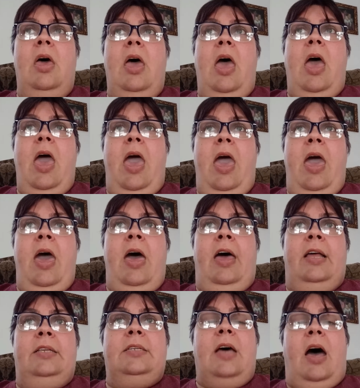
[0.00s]

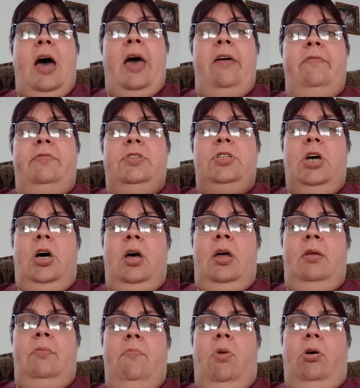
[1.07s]
And I've
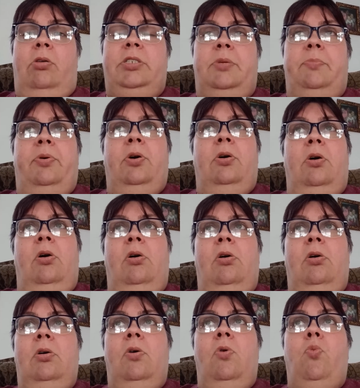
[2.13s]
done
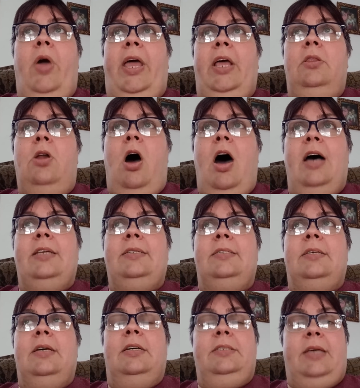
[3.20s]
multiple weight
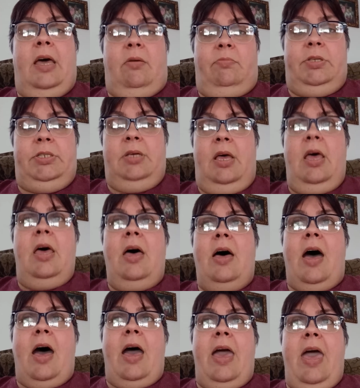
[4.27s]
loss attempts.
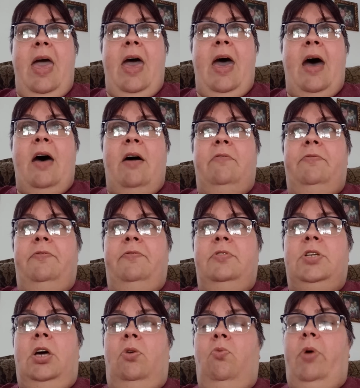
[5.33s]
I have
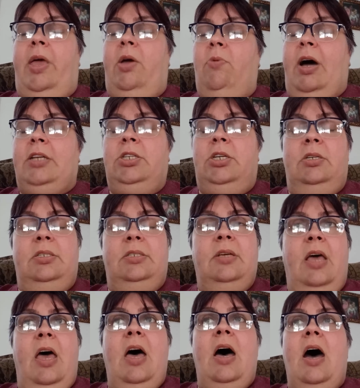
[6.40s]
done Weight Watchers.
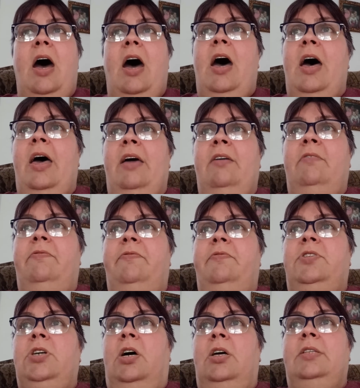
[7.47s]
I've
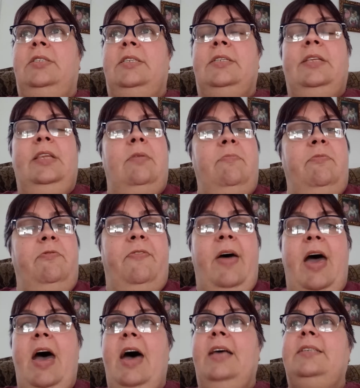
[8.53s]
done Slim
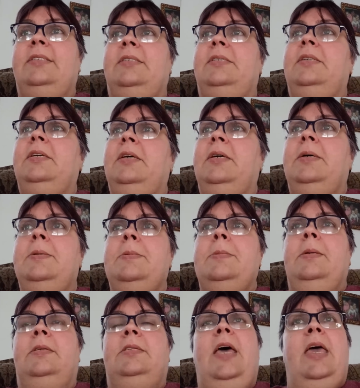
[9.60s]
Fast,
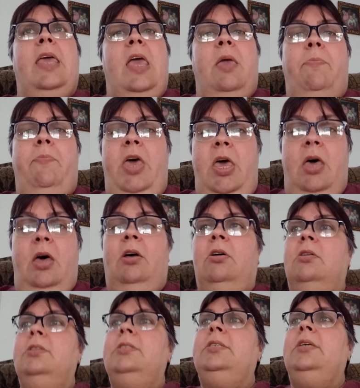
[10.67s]
taking
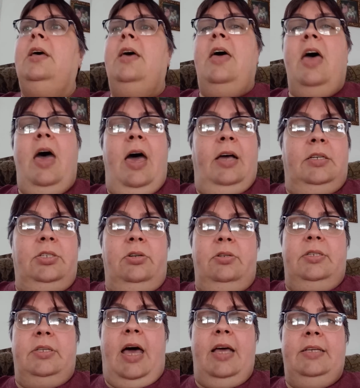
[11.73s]
pills,
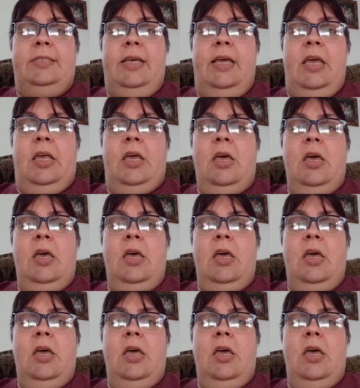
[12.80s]
exercising,